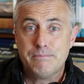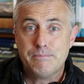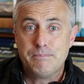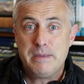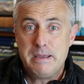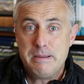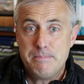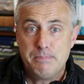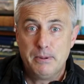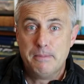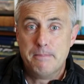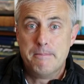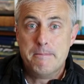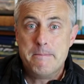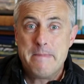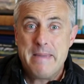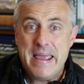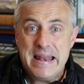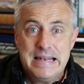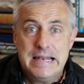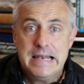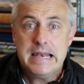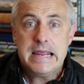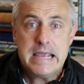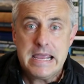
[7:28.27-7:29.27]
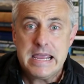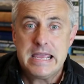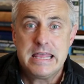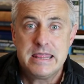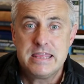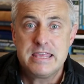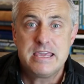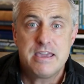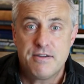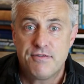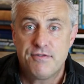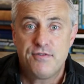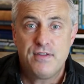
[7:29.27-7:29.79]
people meddling in
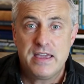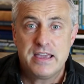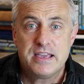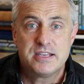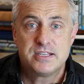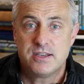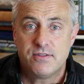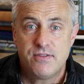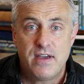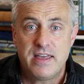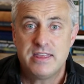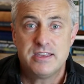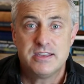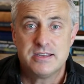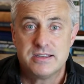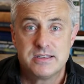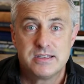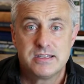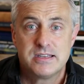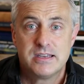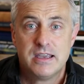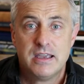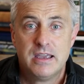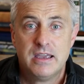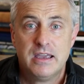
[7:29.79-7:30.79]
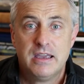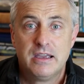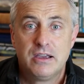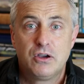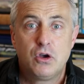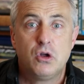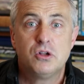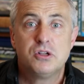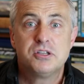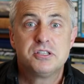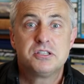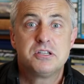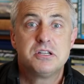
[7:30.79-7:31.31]
the affairs of others,
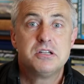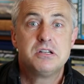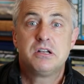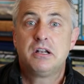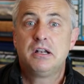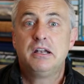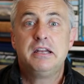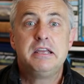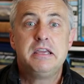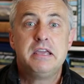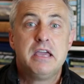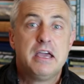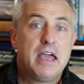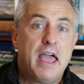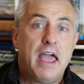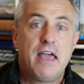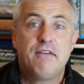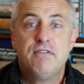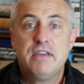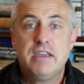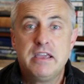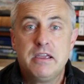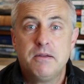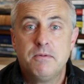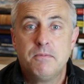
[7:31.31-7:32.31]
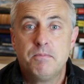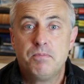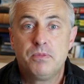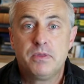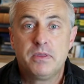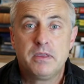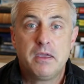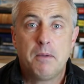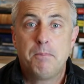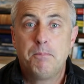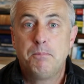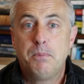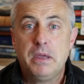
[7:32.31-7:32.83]
constantly having
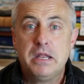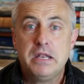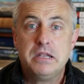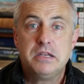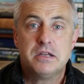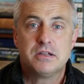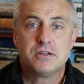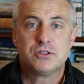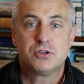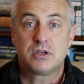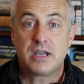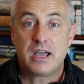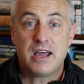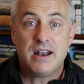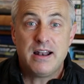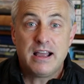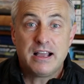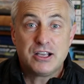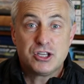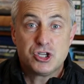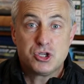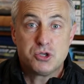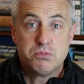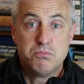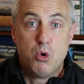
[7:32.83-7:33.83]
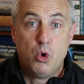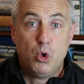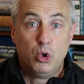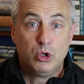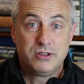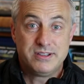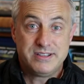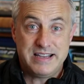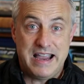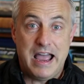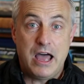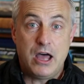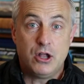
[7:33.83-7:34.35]
opinions, kind of like small
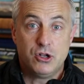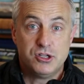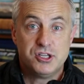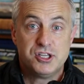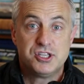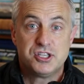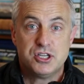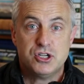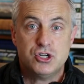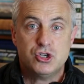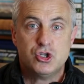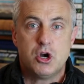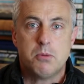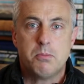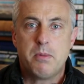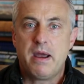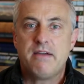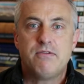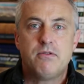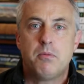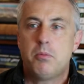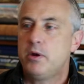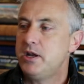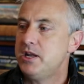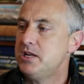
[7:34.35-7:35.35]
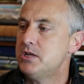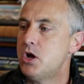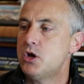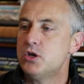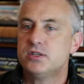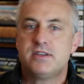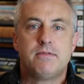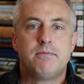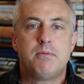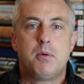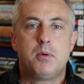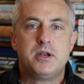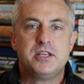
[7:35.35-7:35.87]
town syndrome. Everybody knows
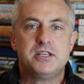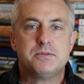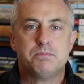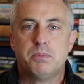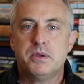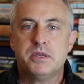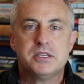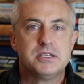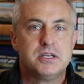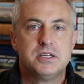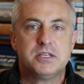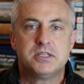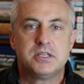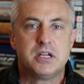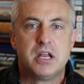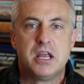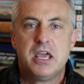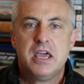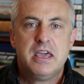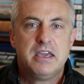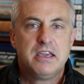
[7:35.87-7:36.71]
everybody's business and